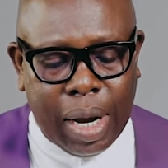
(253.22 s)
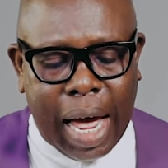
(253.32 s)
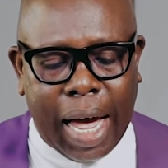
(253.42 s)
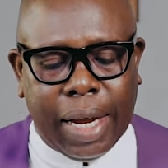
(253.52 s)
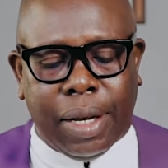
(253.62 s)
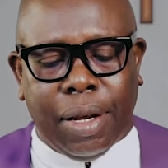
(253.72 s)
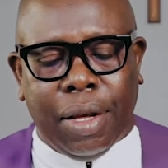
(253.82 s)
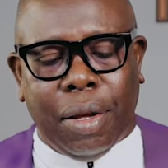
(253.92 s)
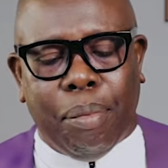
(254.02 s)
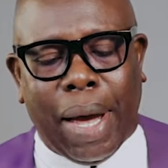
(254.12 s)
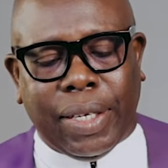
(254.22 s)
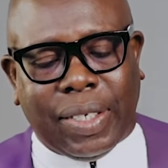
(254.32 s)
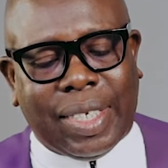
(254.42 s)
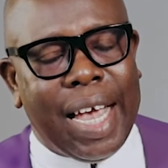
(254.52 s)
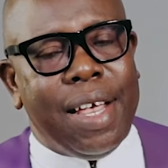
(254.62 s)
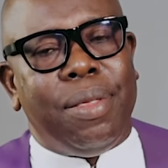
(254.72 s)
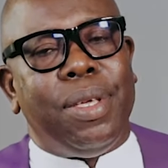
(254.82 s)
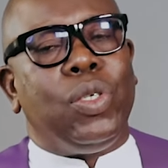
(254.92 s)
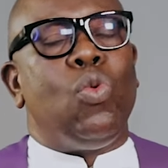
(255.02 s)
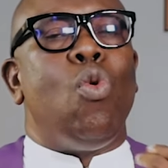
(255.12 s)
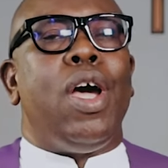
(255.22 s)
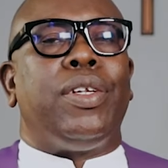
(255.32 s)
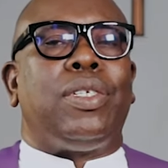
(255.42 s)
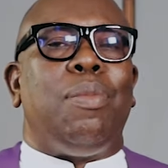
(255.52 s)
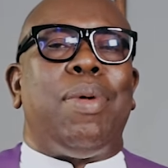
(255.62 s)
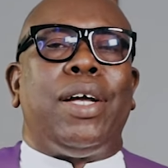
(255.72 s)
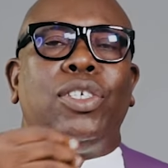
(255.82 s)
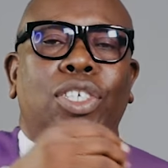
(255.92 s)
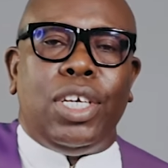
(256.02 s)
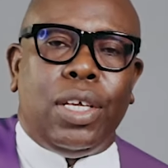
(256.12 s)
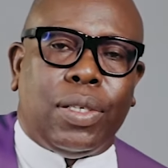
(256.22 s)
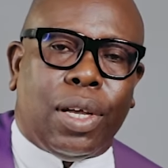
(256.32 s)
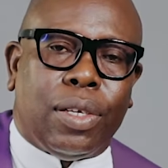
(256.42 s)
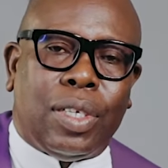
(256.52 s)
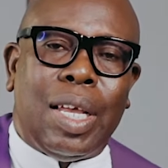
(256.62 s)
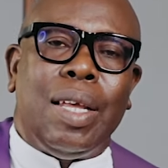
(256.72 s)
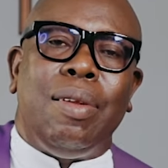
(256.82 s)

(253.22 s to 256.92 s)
that by saying these words about Jesus,